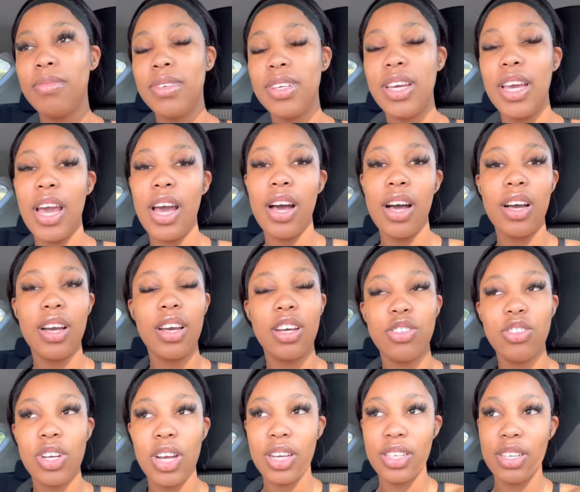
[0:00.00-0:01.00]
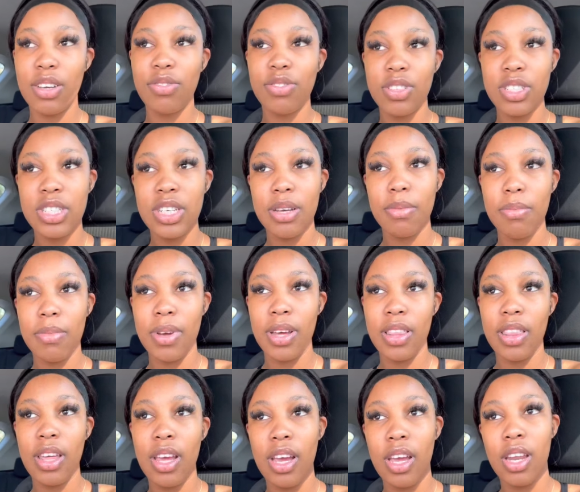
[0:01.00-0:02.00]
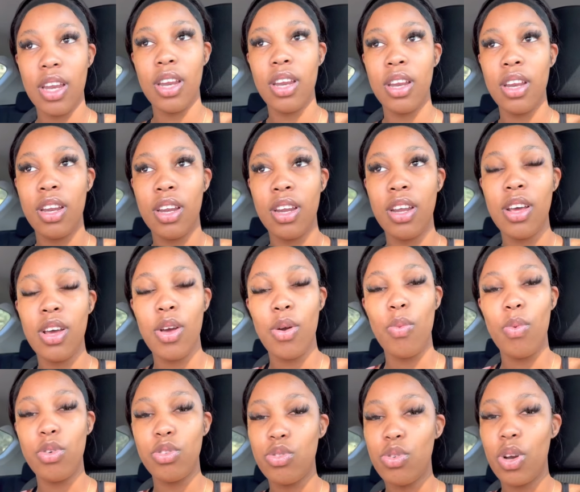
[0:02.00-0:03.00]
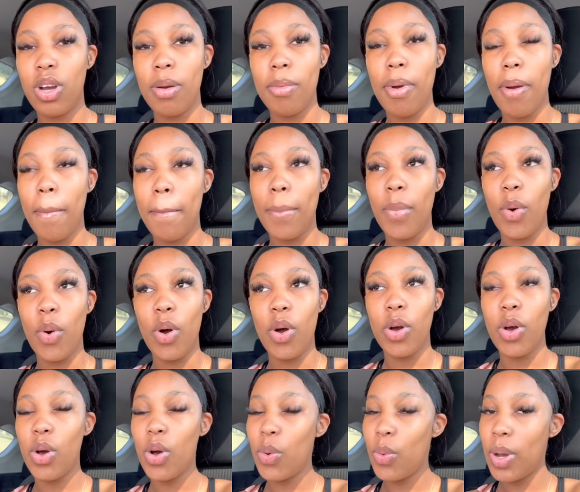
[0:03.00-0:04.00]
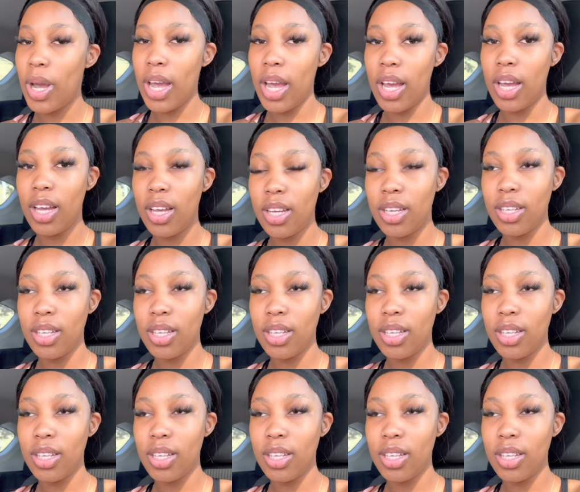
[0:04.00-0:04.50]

Yeah, I'll catch you guys after gym, and then we'll talk about more. Okay.